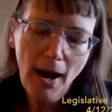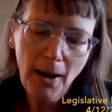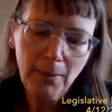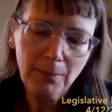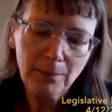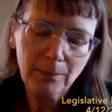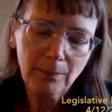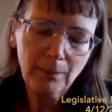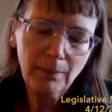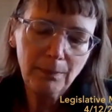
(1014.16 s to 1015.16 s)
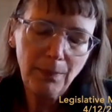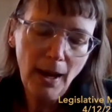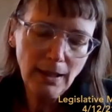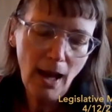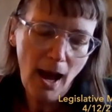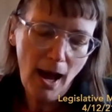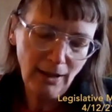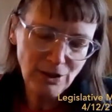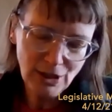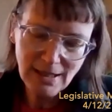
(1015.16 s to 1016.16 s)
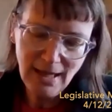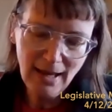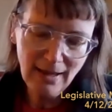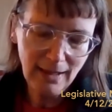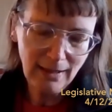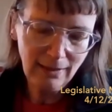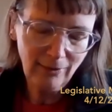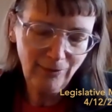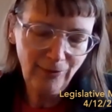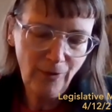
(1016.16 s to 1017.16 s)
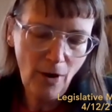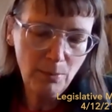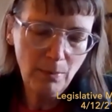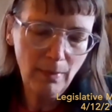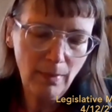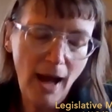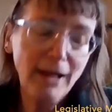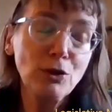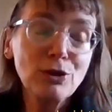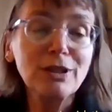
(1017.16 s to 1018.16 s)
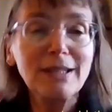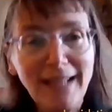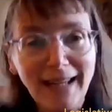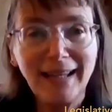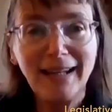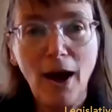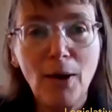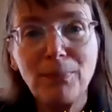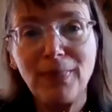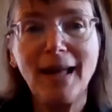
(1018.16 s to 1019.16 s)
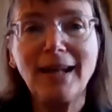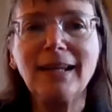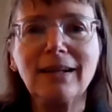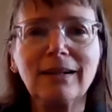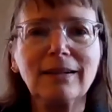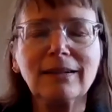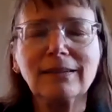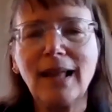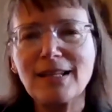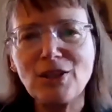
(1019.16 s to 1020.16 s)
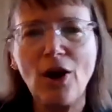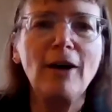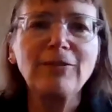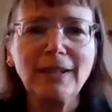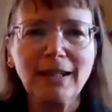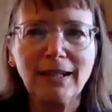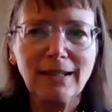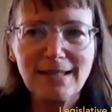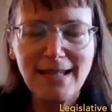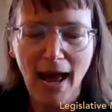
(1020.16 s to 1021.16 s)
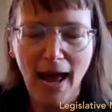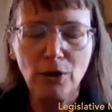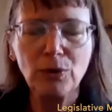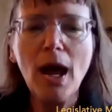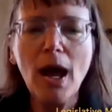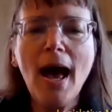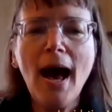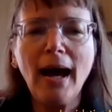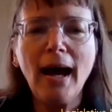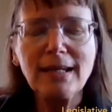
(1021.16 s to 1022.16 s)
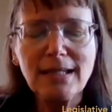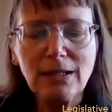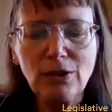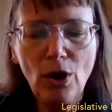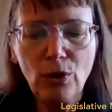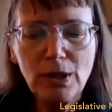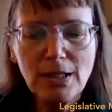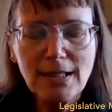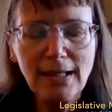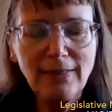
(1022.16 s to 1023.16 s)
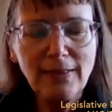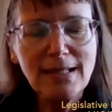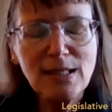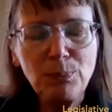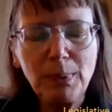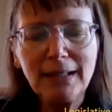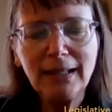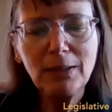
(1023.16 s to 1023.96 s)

But I'll just say that I usually take it up that hill, less often down. I did notice that the speed